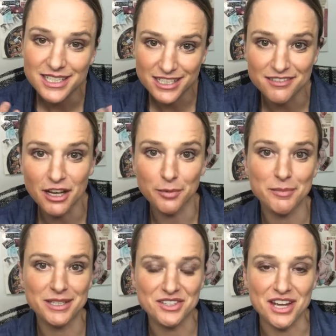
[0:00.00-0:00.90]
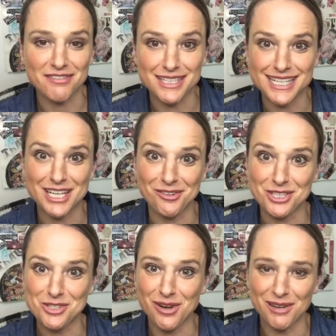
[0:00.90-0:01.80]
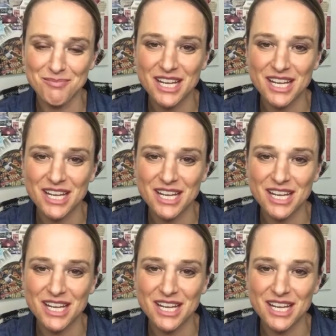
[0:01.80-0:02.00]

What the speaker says: to develop the mental toughness I know that you want.